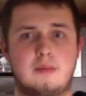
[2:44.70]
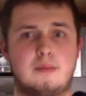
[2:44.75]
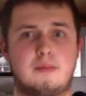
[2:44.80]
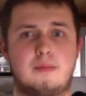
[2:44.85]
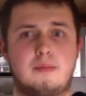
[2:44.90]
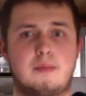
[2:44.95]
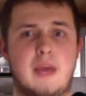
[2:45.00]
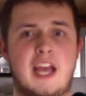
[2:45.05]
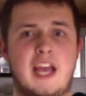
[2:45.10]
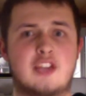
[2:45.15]

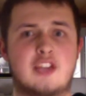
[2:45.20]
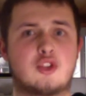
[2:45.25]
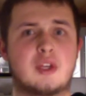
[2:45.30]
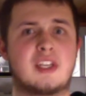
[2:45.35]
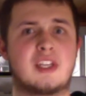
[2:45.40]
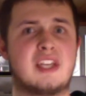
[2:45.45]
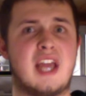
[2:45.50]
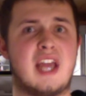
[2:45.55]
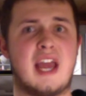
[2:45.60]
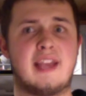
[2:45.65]
Patrick
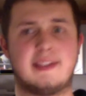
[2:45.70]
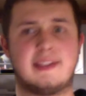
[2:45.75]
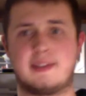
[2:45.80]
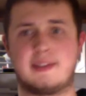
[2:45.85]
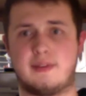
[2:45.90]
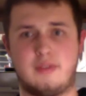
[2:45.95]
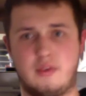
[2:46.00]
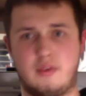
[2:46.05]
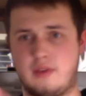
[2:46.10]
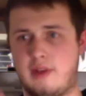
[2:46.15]
Ness,
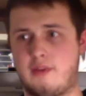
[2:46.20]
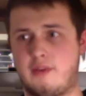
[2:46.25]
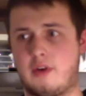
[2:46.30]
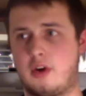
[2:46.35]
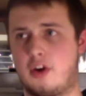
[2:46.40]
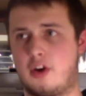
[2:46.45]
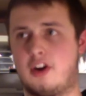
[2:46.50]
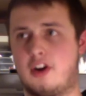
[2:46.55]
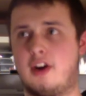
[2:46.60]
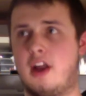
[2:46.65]
if you've never
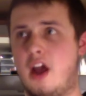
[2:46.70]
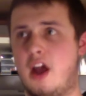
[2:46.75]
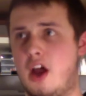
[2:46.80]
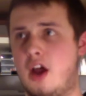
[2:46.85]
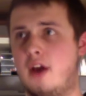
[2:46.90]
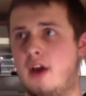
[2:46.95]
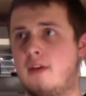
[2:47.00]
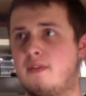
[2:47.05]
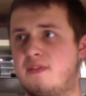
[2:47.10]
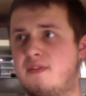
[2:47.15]
heard
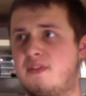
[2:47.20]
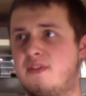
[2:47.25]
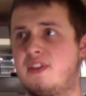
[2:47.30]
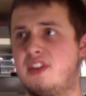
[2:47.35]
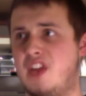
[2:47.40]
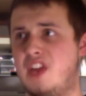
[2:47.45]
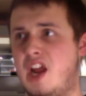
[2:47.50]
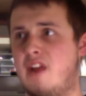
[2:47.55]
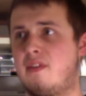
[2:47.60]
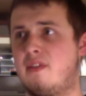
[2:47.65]
of The
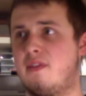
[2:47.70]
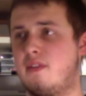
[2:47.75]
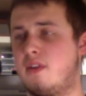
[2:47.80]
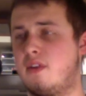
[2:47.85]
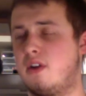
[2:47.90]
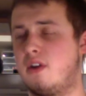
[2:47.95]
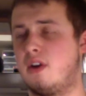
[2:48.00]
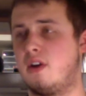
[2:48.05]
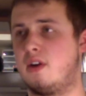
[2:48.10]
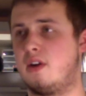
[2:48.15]
Knife
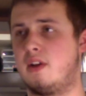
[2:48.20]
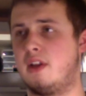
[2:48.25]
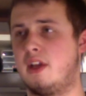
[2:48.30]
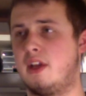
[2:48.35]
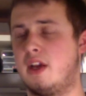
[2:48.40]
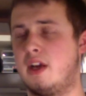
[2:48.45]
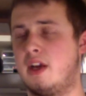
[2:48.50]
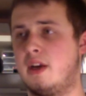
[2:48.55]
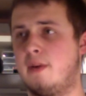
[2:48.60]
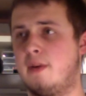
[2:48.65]
or
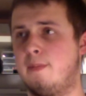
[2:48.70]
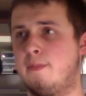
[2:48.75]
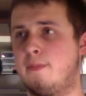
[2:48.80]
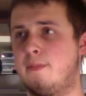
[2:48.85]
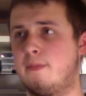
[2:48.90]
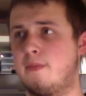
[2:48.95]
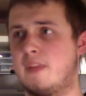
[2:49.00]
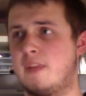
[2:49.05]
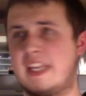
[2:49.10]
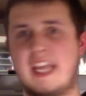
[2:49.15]
the
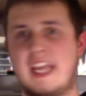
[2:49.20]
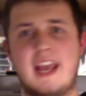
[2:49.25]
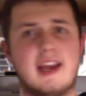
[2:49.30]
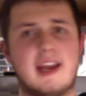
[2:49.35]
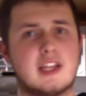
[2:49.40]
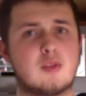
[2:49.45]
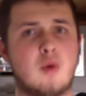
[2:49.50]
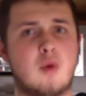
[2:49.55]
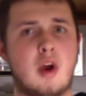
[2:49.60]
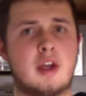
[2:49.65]

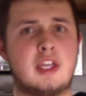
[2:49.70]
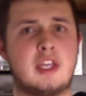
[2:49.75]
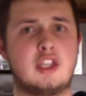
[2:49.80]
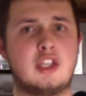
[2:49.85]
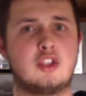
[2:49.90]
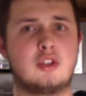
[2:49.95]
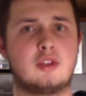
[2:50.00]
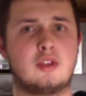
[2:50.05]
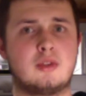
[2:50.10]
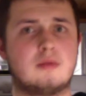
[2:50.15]
Chaos
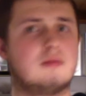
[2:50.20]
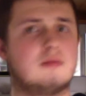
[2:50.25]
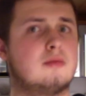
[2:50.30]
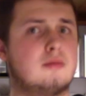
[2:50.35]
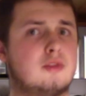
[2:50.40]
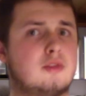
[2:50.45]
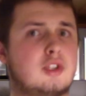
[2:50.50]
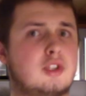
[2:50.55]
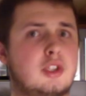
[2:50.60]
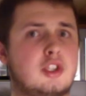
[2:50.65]
Walking
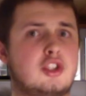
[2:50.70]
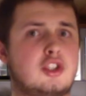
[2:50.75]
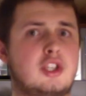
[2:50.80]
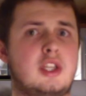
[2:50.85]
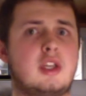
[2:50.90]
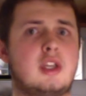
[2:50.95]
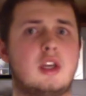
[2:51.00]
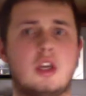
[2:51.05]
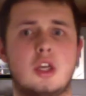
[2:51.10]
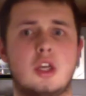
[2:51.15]

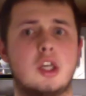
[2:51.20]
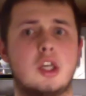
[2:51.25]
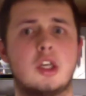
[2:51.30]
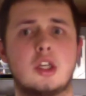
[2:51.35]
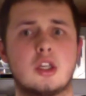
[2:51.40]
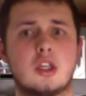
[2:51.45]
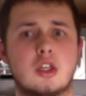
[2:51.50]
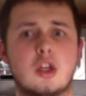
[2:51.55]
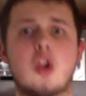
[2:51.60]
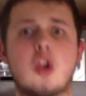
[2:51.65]
trilogy,
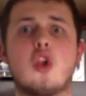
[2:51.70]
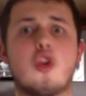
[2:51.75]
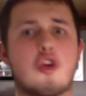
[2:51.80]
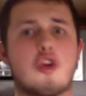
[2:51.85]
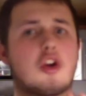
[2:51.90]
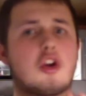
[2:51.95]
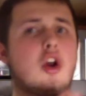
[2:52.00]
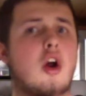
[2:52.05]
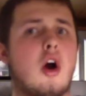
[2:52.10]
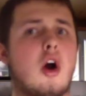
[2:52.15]

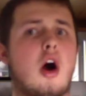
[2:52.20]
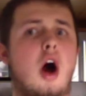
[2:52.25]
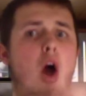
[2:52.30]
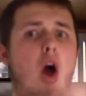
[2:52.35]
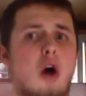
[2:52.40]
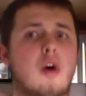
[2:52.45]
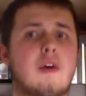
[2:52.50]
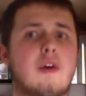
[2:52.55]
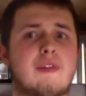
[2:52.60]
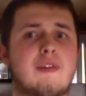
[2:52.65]
look
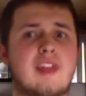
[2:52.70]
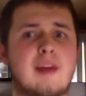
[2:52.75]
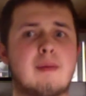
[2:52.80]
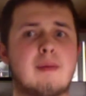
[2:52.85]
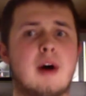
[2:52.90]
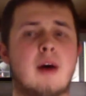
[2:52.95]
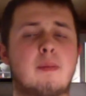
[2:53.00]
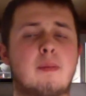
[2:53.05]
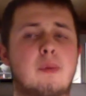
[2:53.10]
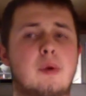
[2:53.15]
all of them
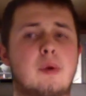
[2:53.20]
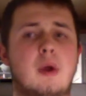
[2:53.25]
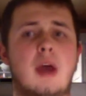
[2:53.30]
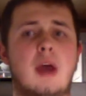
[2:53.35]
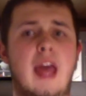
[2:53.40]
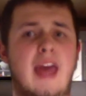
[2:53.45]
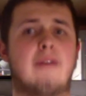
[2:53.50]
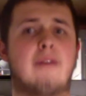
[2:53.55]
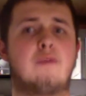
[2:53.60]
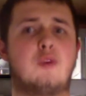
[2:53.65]
up.
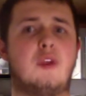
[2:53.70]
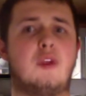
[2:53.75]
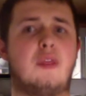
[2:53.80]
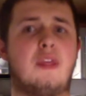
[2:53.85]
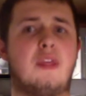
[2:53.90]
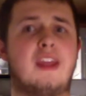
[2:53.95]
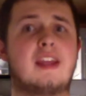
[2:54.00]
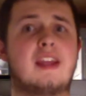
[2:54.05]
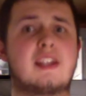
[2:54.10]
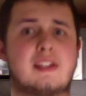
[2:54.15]

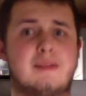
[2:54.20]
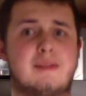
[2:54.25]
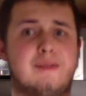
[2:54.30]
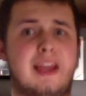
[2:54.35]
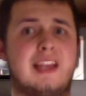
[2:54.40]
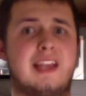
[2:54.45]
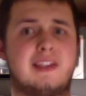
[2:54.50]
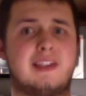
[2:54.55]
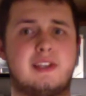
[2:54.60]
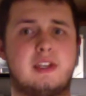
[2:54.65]
Everything is
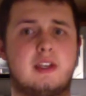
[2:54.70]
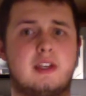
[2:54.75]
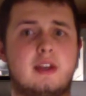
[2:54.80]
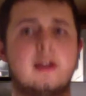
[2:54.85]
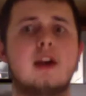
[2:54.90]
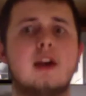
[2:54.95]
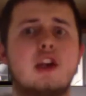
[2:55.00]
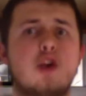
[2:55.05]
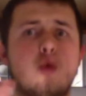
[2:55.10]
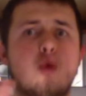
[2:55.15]
amazing.
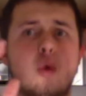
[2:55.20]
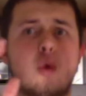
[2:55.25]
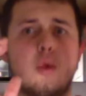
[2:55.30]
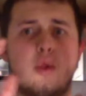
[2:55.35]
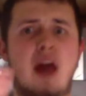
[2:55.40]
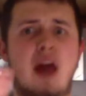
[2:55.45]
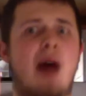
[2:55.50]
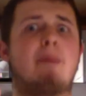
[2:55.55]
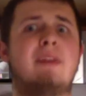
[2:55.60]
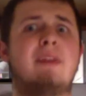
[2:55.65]
You will
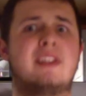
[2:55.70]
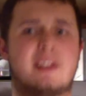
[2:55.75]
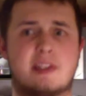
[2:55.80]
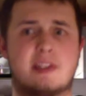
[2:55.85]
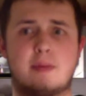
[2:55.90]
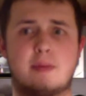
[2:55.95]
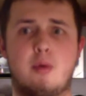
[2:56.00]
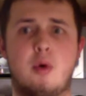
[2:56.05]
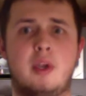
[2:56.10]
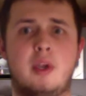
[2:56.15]
not be
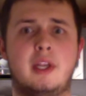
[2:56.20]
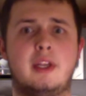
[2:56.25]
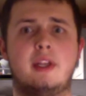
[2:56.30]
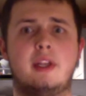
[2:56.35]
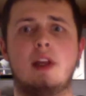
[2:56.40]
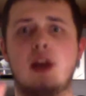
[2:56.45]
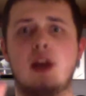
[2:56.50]
disappointed.